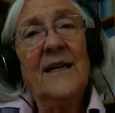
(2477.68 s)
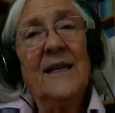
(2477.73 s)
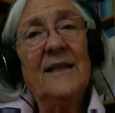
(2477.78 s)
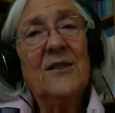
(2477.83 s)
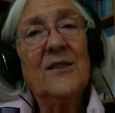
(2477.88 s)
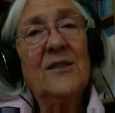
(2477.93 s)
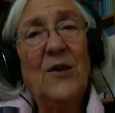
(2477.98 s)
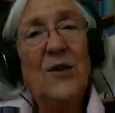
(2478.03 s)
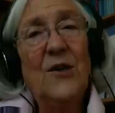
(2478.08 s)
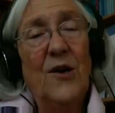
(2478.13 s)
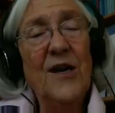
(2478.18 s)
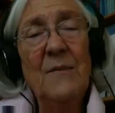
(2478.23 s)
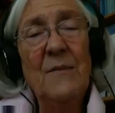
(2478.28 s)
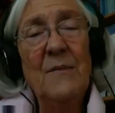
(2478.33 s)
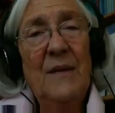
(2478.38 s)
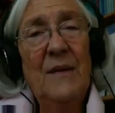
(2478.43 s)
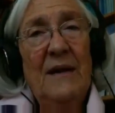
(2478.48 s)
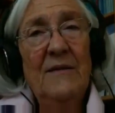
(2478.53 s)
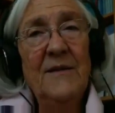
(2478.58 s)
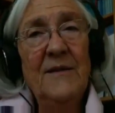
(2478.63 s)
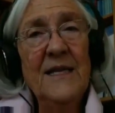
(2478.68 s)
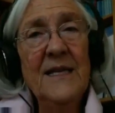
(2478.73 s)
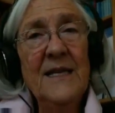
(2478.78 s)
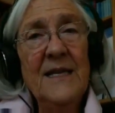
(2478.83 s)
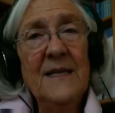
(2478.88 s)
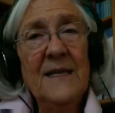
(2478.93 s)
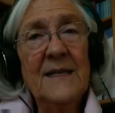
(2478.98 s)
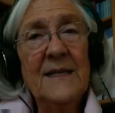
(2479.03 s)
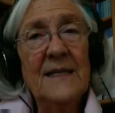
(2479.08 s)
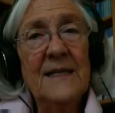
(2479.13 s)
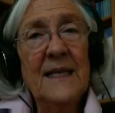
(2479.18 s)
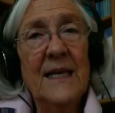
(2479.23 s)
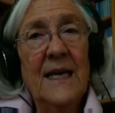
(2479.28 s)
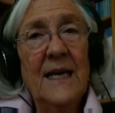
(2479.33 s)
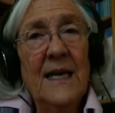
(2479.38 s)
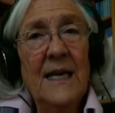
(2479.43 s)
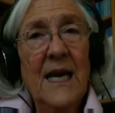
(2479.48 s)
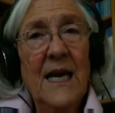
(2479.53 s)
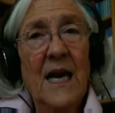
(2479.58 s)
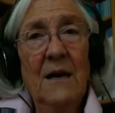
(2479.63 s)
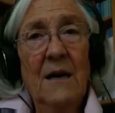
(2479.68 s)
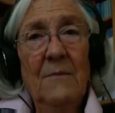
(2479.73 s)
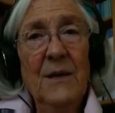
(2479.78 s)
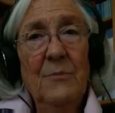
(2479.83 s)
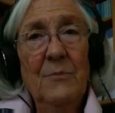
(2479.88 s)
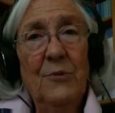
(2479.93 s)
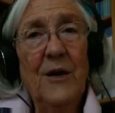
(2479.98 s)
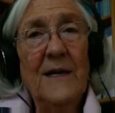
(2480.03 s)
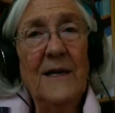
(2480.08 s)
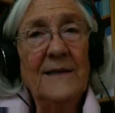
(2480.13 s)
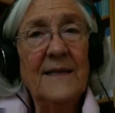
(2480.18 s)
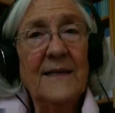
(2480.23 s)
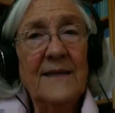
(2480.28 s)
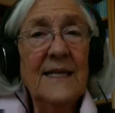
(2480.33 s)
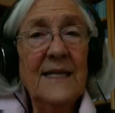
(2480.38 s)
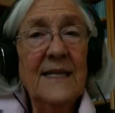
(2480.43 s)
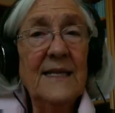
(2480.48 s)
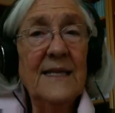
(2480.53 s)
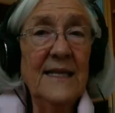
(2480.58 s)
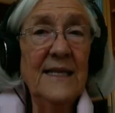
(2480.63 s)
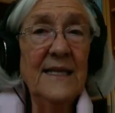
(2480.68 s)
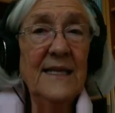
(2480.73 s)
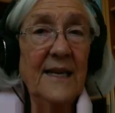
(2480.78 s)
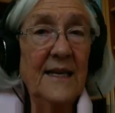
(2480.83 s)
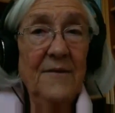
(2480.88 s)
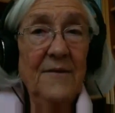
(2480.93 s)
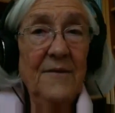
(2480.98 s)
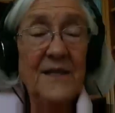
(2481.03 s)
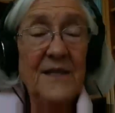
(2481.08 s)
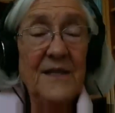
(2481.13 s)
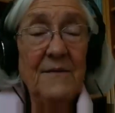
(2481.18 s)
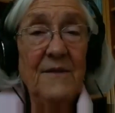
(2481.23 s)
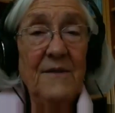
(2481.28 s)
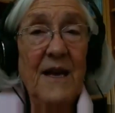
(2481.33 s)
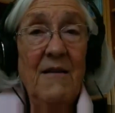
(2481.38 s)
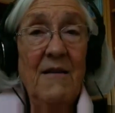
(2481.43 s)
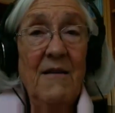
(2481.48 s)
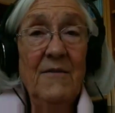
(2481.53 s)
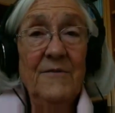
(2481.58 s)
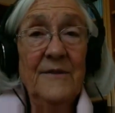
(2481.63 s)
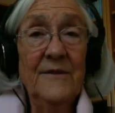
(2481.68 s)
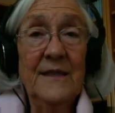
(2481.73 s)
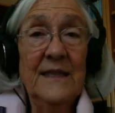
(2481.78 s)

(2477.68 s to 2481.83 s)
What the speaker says: talking about these copy processes and the gifts of love,